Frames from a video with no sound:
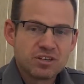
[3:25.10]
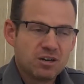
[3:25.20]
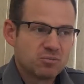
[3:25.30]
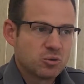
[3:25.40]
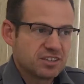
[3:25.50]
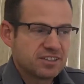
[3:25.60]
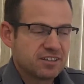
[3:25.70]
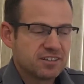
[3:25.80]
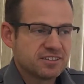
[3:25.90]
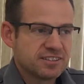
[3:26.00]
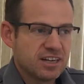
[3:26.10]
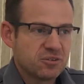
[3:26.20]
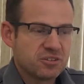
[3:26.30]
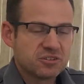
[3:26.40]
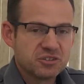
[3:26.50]
quick center, sit down with
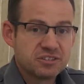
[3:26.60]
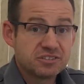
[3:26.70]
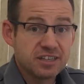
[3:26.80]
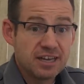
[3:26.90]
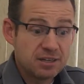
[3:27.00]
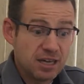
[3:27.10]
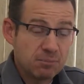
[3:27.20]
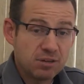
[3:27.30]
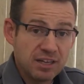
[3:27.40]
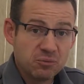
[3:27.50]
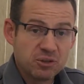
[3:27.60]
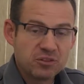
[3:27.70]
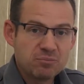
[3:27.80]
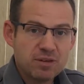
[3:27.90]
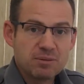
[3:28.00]
your students and play it with
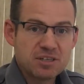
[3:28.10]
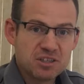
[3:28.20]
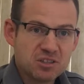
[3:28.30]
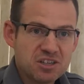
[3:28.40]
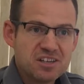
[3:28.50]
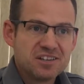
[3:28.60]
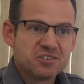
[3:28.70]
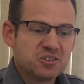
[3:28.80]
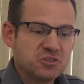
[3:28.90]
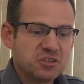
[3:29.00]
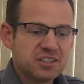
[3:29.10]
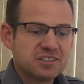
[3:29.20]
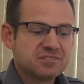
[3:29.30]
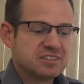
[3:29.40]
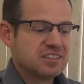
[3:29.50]
them. Maybe so you
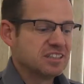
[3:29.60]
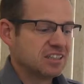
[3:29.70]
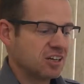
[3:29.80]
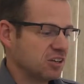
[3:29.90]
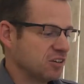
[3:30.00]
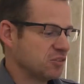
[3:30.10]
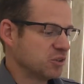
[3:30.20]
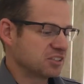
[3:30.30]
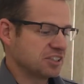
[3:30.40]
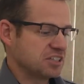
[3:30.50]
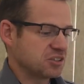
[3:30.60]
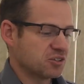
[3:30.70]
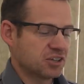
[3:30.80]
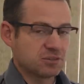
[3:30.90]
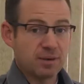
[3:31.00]
can, if you as a teacher
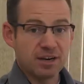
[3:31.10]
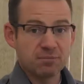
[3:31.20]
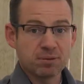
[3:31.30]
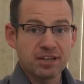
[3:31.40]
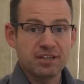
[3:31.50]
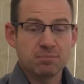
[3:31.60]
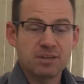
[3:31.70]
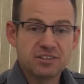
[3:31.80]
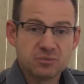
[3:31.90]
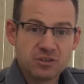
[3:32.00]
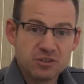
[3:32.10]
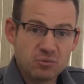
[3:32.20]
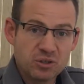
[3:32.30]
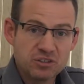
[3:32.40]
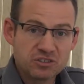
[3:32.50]
or as a parent plays
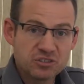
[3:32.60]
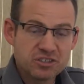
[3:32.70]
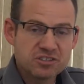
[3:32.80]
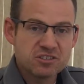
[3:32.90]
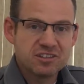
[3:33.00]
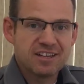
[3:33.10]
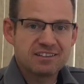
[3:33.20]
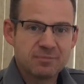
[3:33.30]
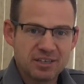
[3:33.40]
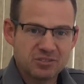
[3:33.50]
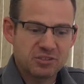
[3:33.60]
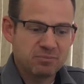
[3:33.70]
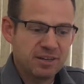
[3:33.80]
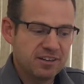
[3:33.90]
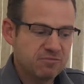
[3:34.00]
with your students, and you don't have to make it so
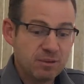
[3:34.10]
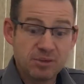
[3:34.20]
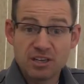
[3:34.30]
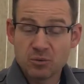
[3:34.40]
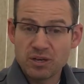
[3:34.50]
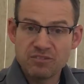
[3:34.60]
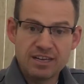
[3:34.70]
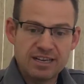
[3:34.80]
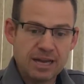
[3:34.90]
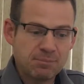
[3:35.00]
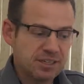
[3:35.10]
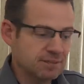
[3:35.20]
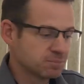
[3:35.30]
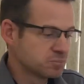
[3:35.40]
competitive. Maybe another way of adapting it.